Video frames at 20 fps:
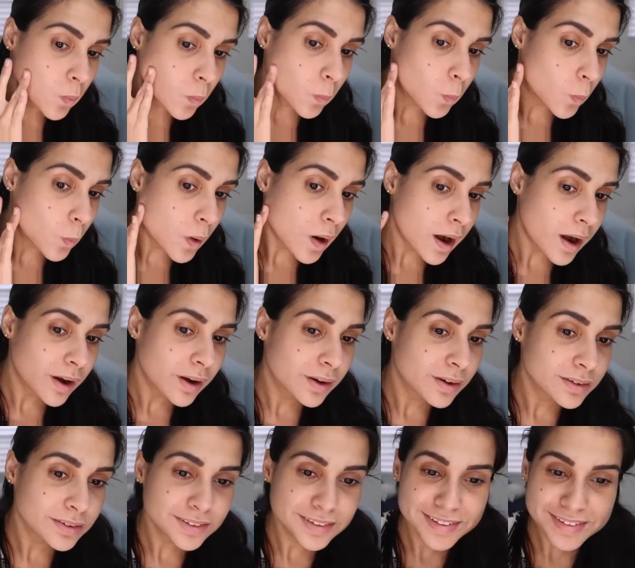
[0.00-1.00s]

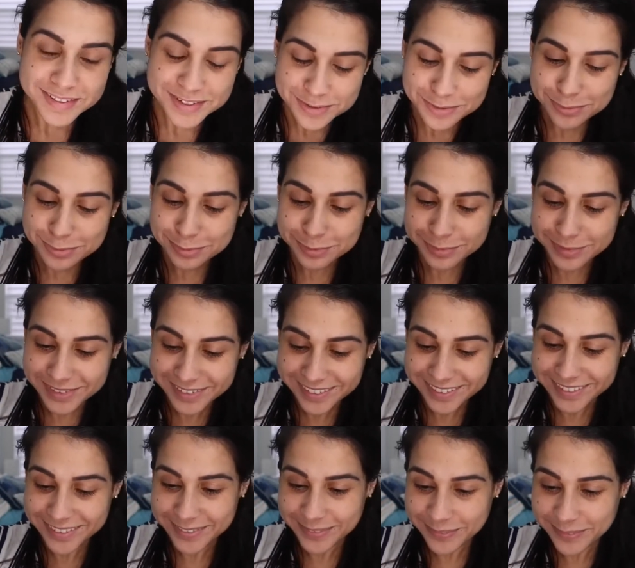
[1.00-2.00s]
Wow, this is
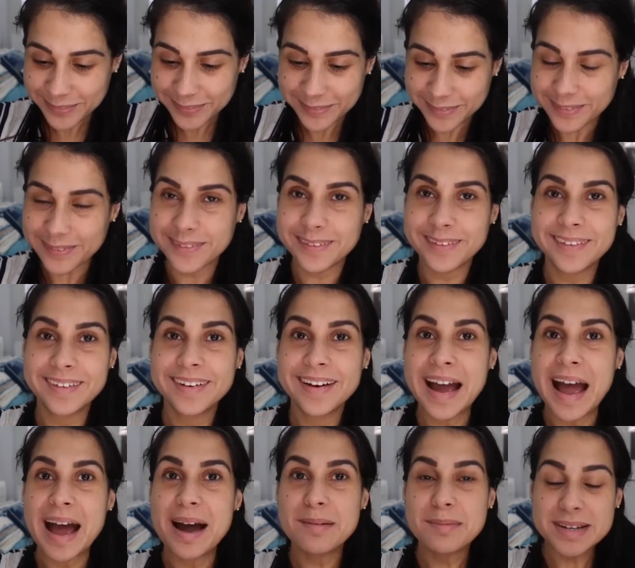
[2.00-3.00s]
really cool.
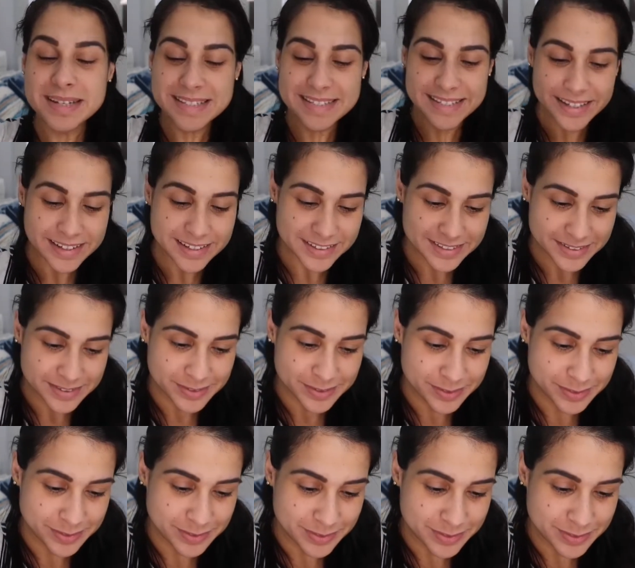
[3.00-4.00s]
I'm excited
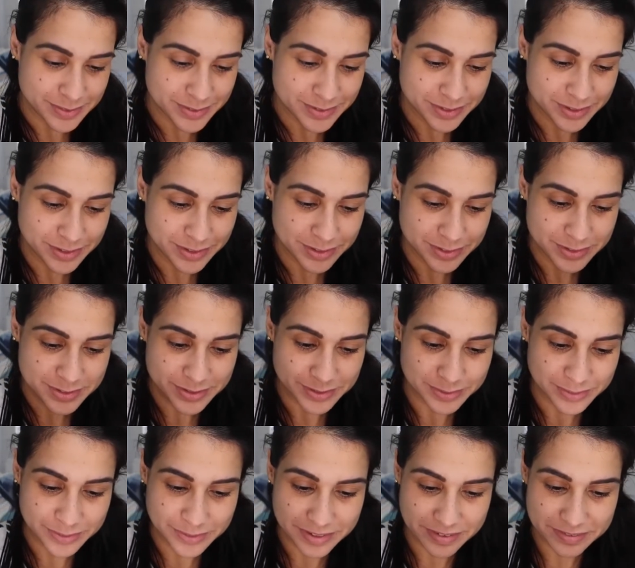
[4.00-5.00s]
to,
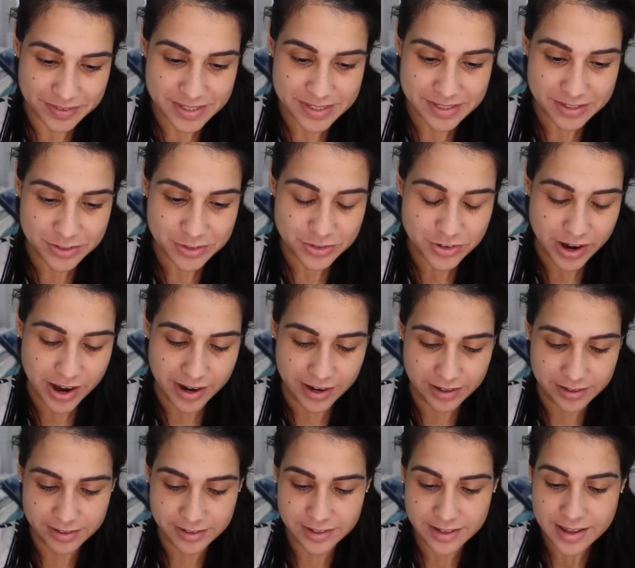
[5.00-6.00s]
to give this a try.
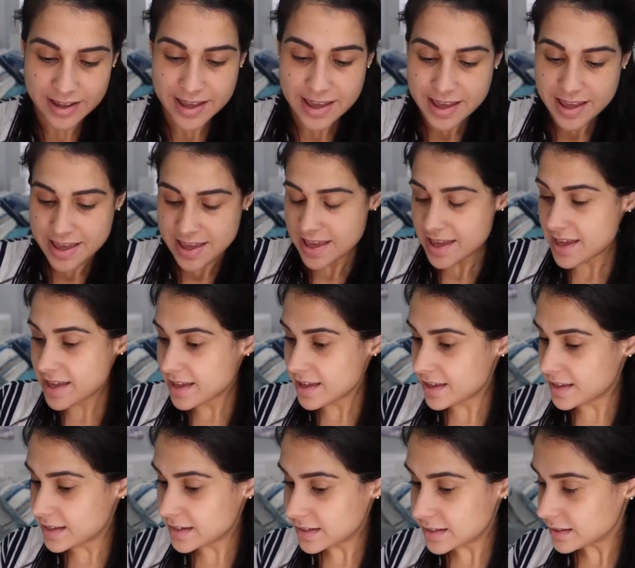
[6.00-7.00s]

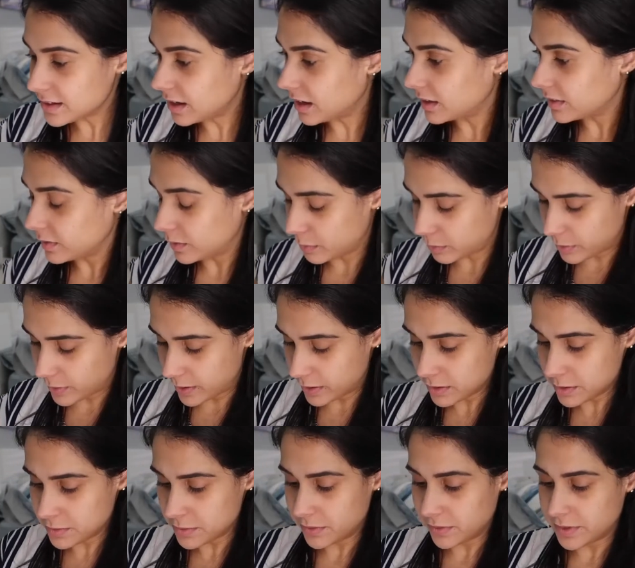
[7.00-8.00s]
And on the
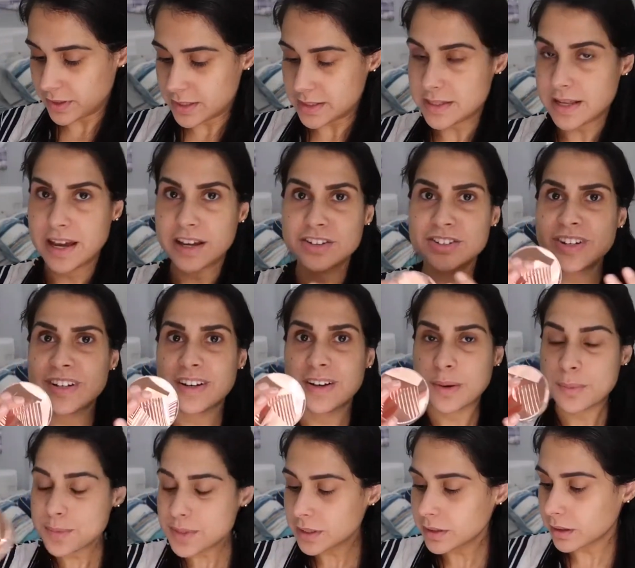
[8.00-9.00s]
bottom of this, actually it
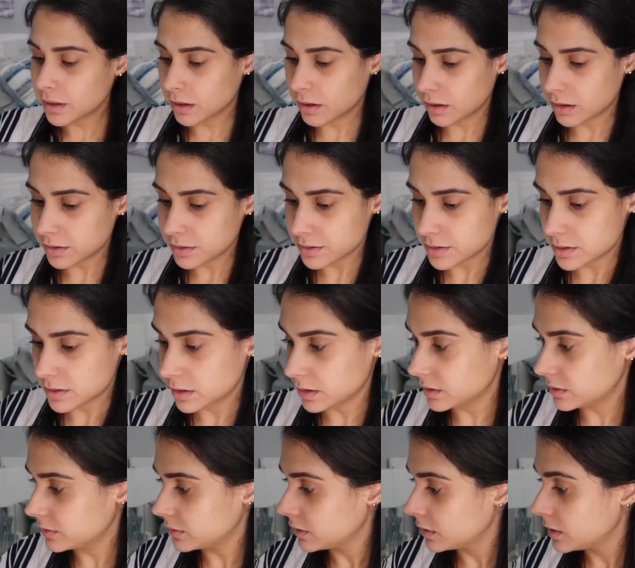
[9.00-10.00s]
comes like a lot of
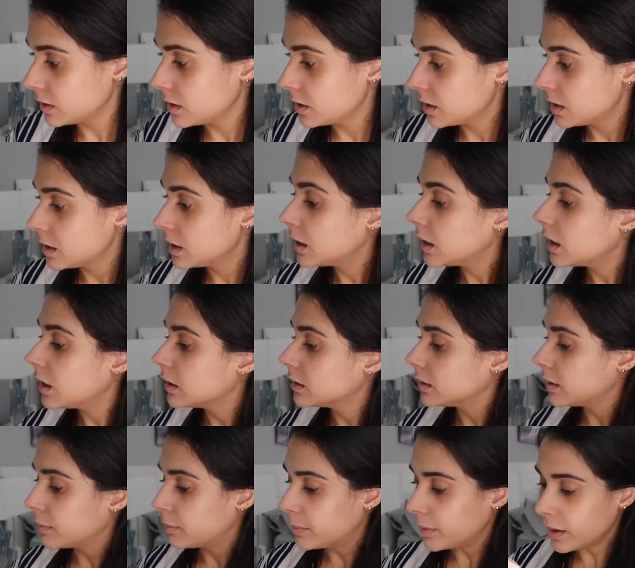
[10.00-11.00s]
stuff. On
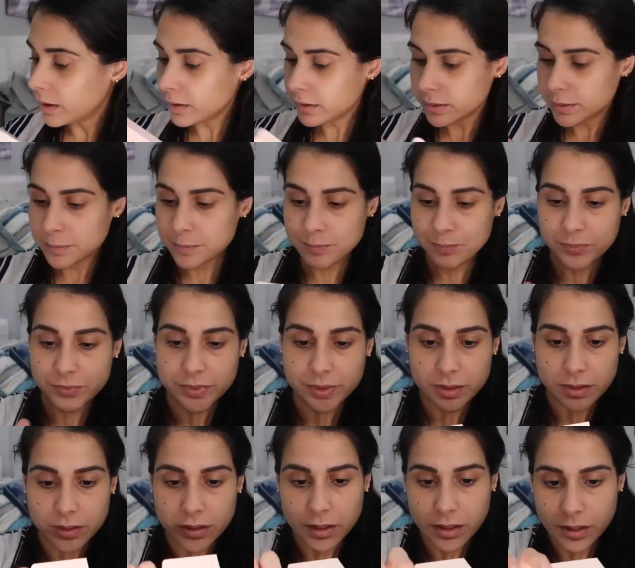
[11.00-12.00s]
the bottom,
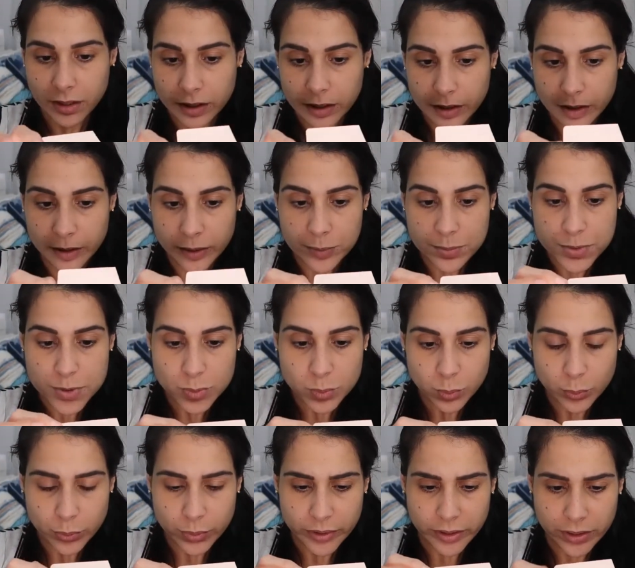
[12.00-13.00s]
it comes
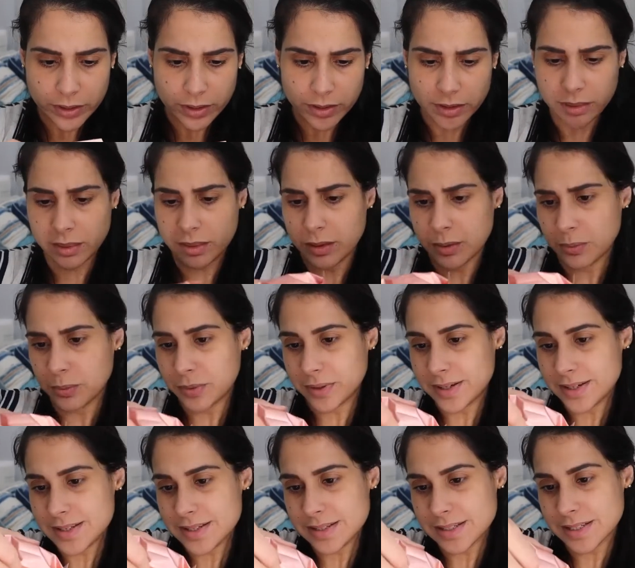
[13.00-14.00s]
with, what
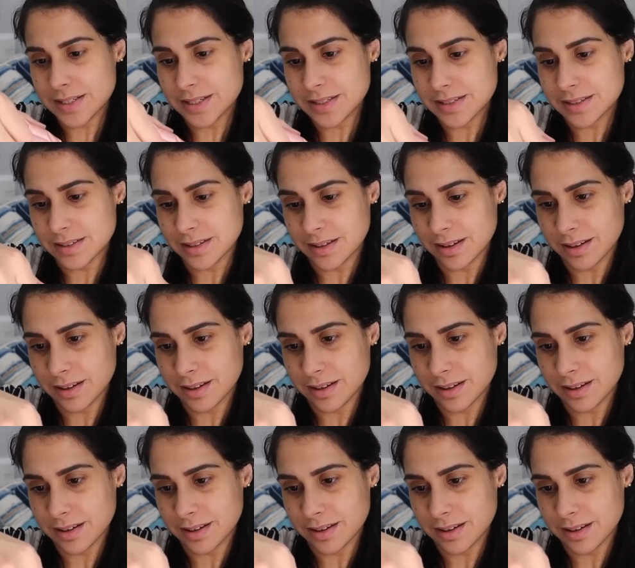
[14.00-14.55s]
is this?